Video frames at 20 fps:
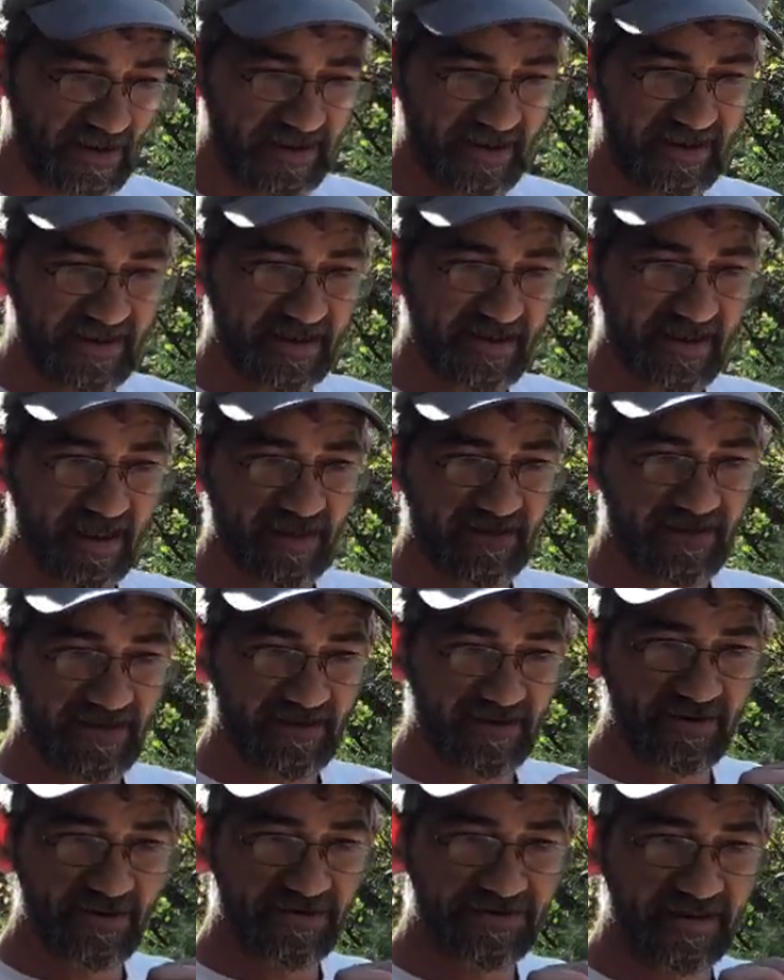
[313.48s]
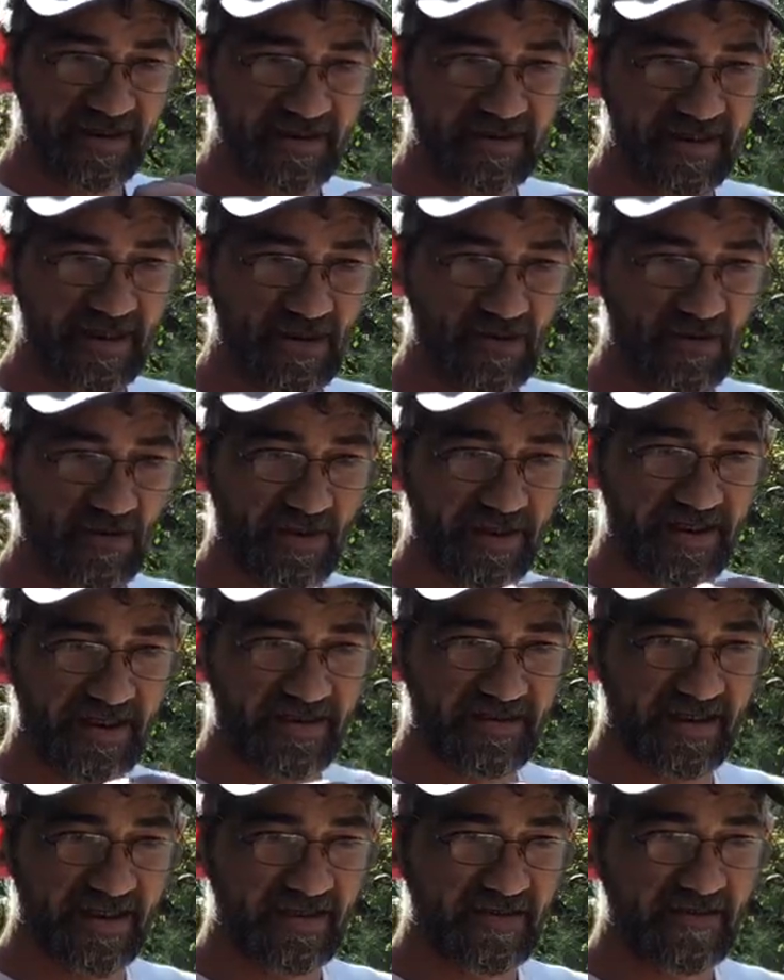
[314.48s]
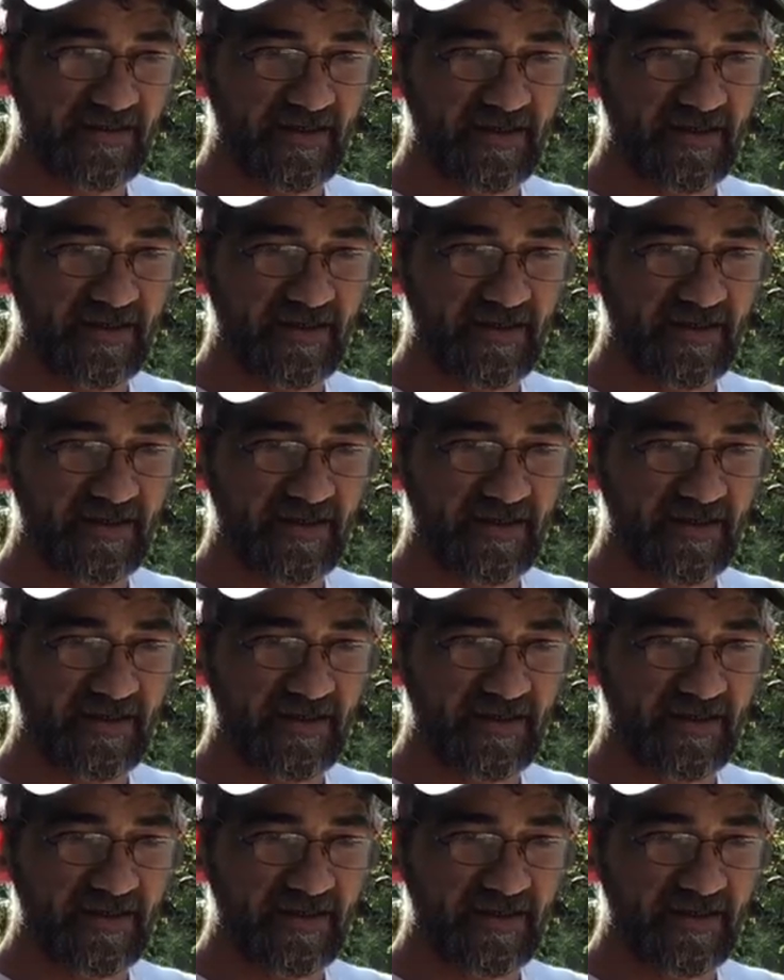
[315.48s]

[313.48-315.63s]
This is like a little detail oriented.